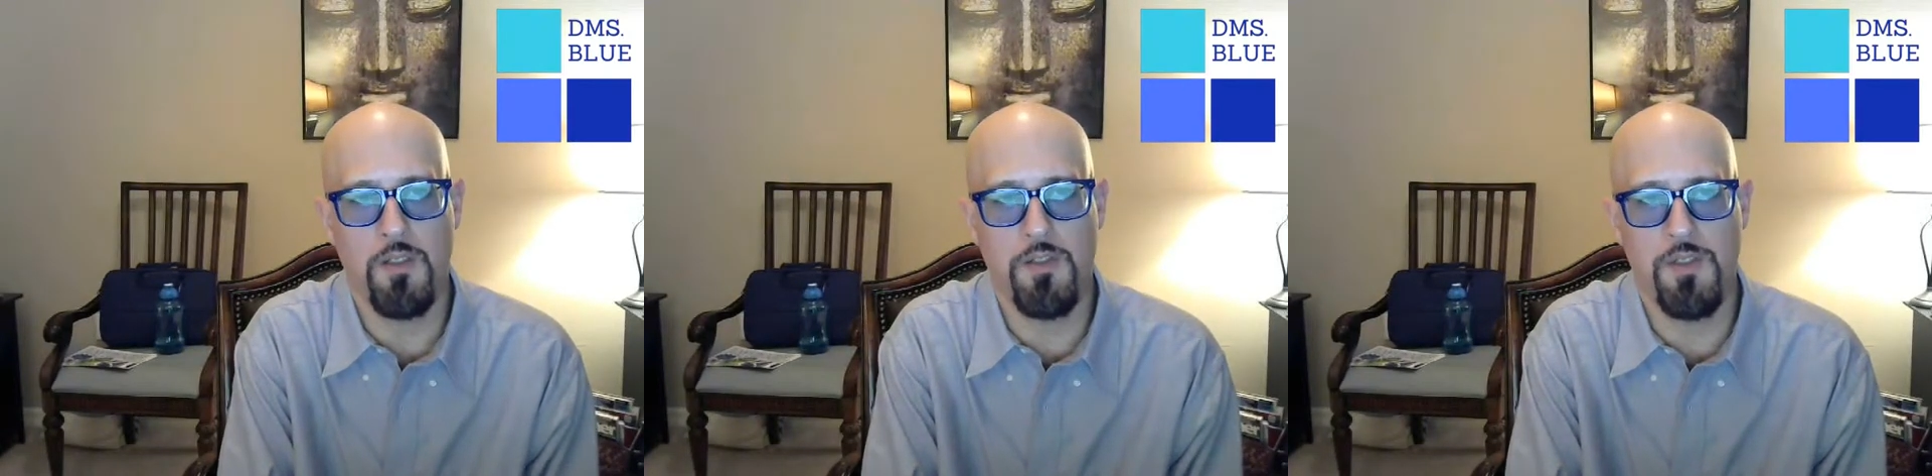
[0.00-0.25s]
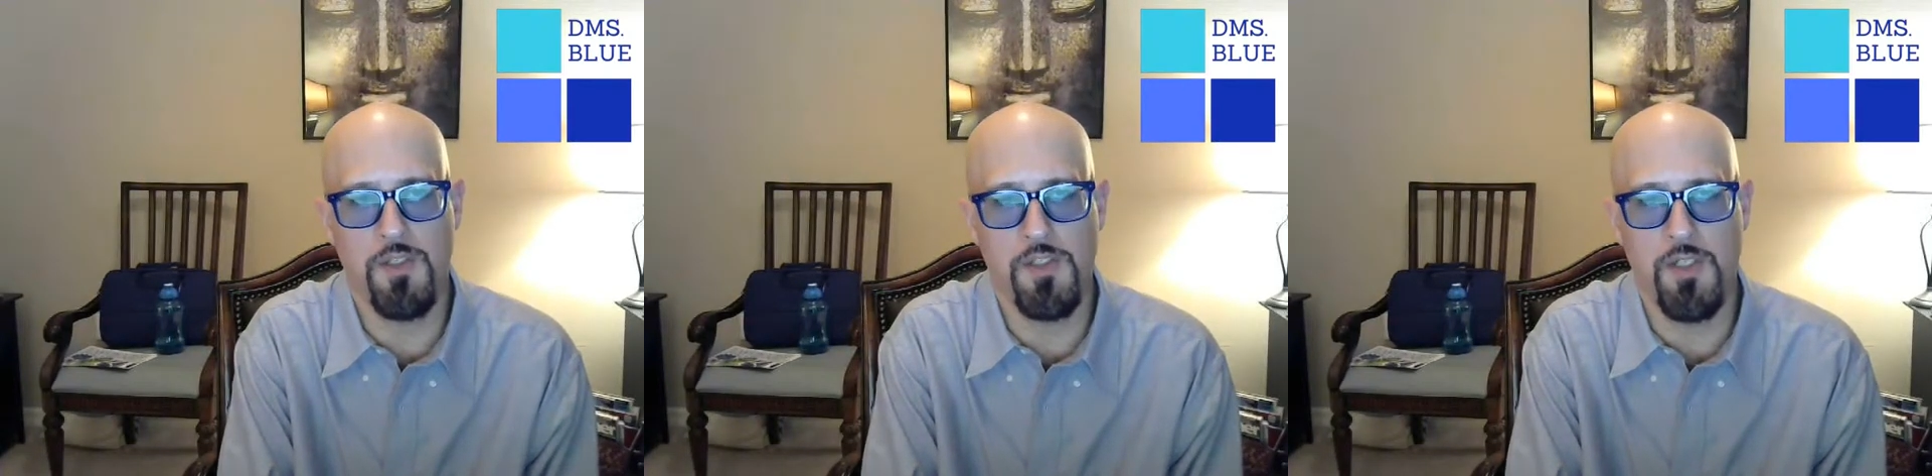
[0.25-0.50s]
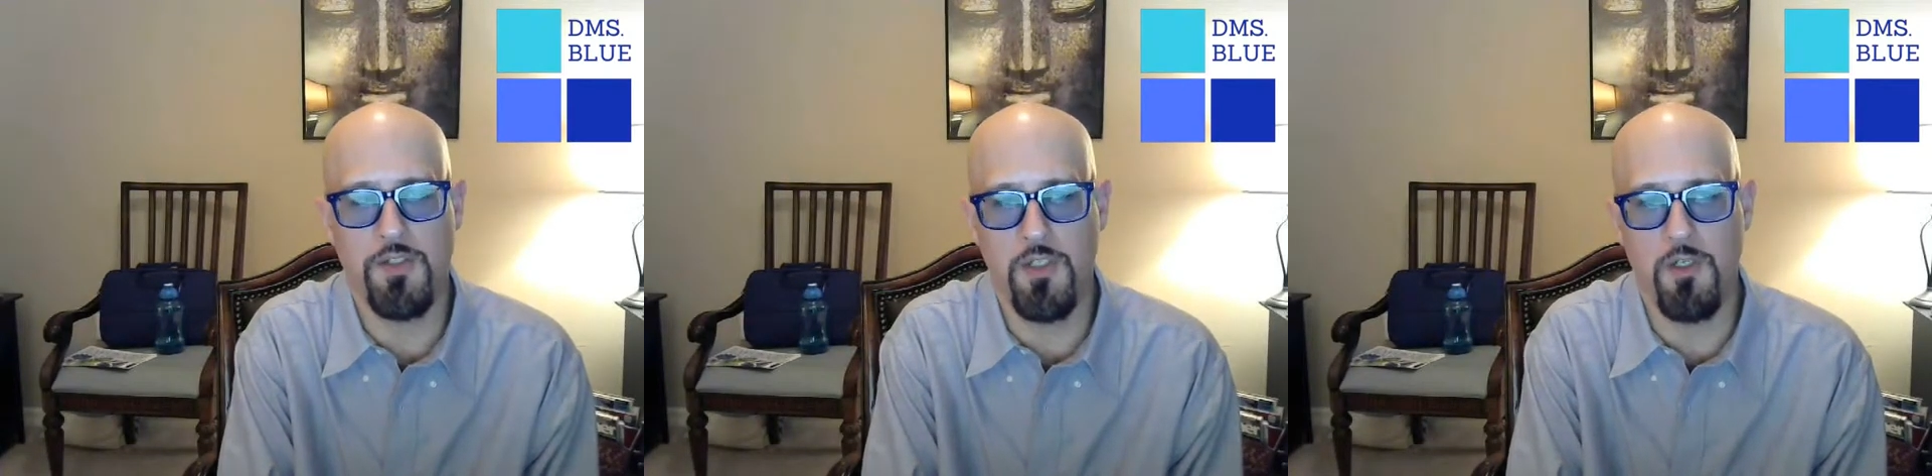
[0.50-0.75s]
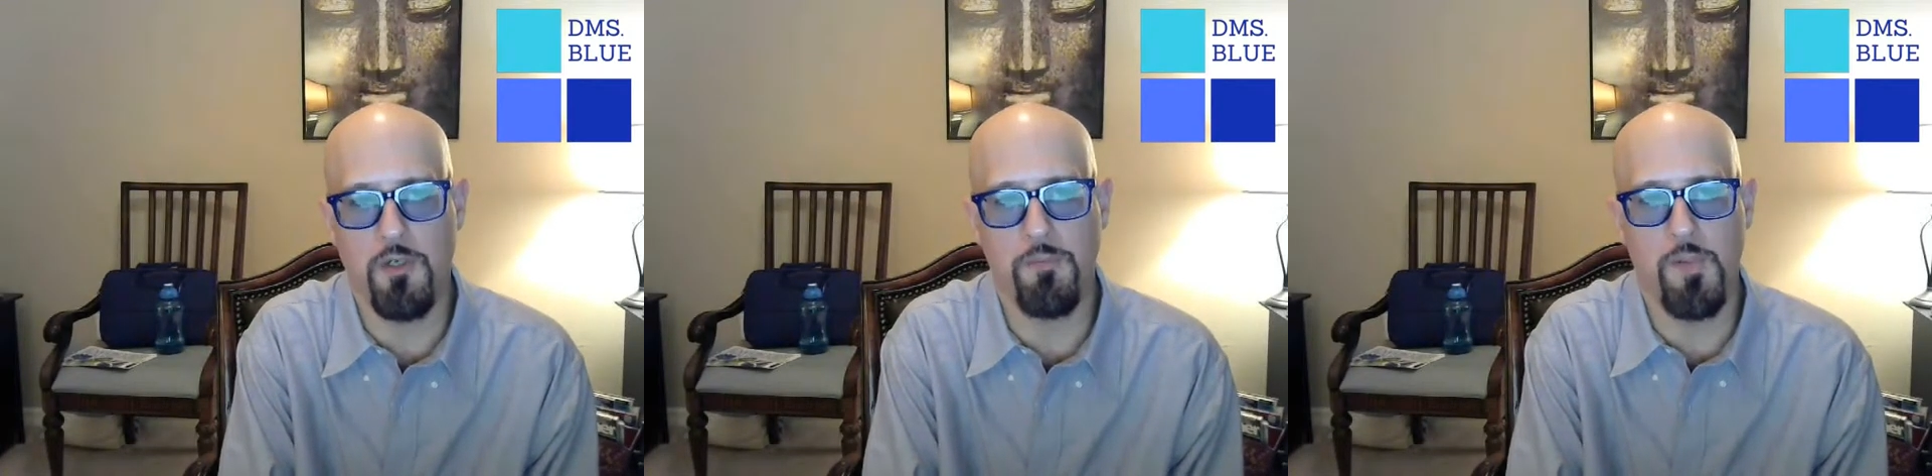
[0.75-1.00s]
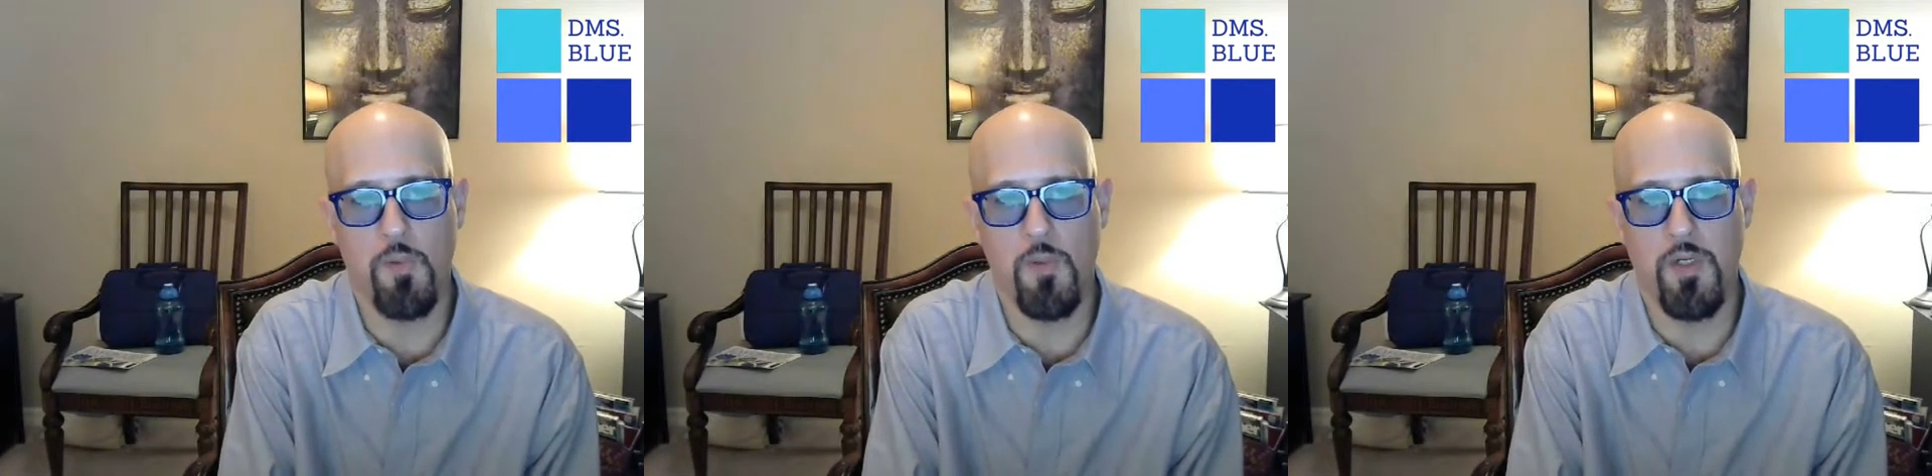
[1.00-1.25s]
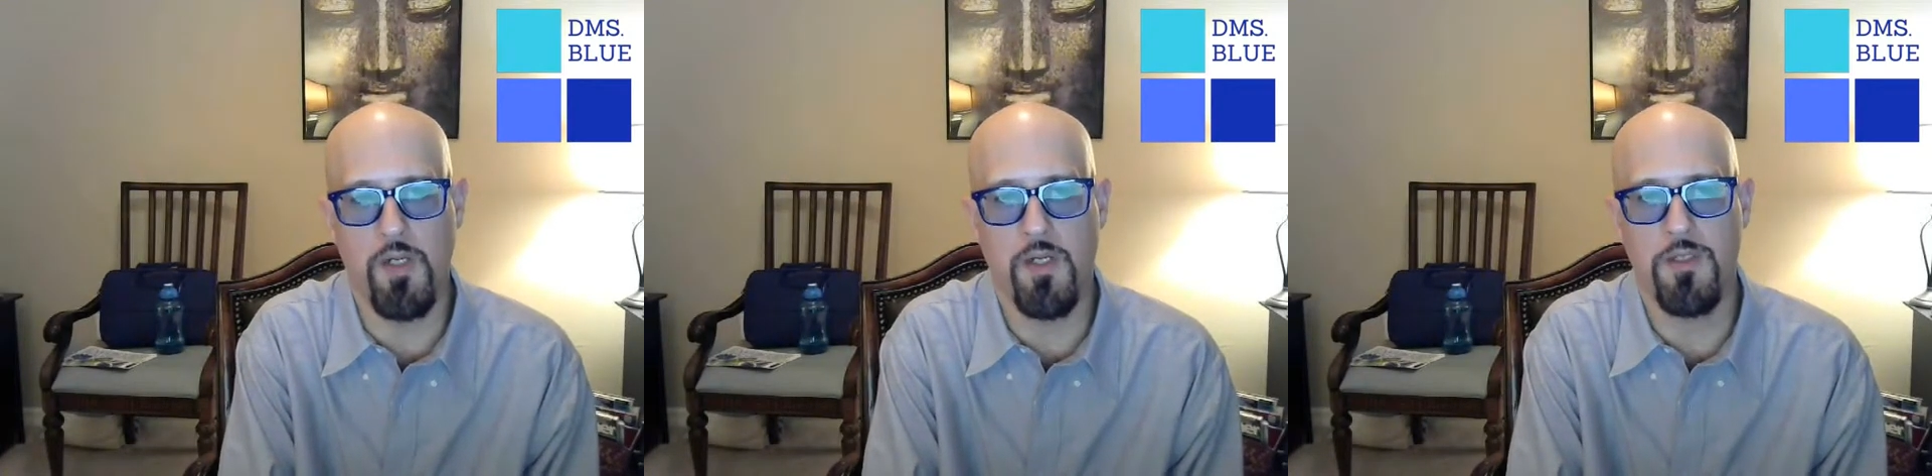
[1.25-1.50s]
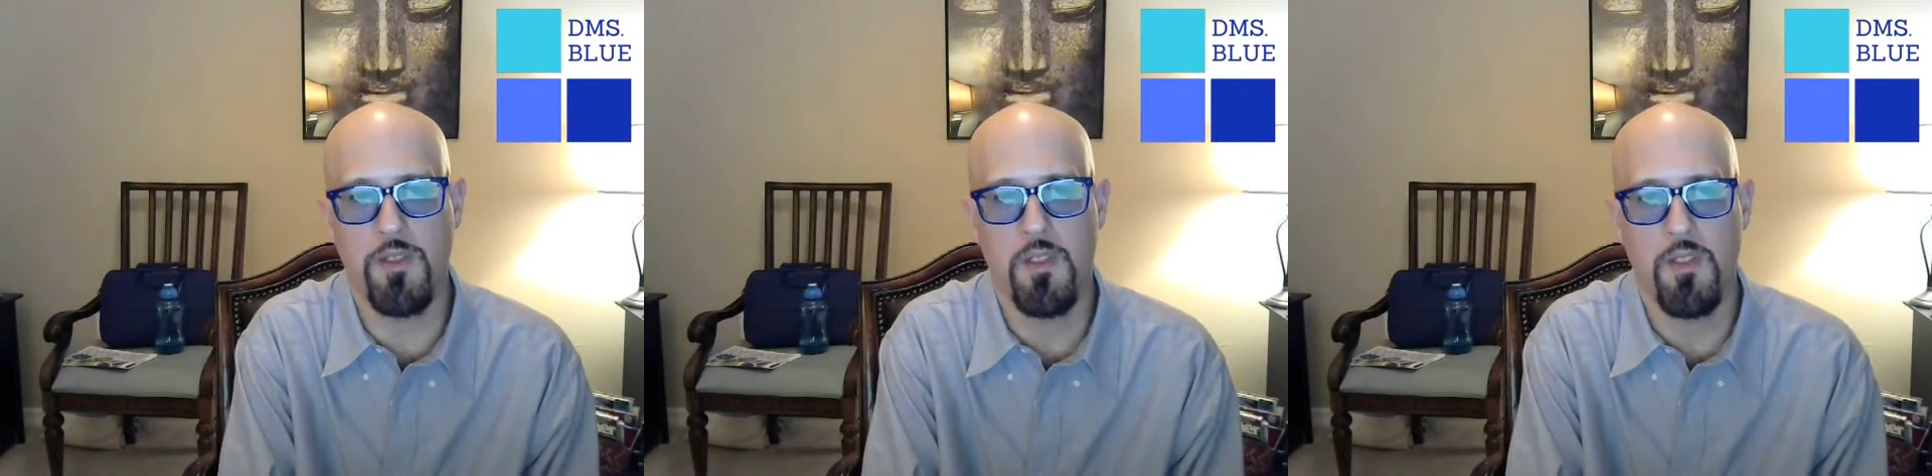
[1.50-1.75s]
to stick to your point,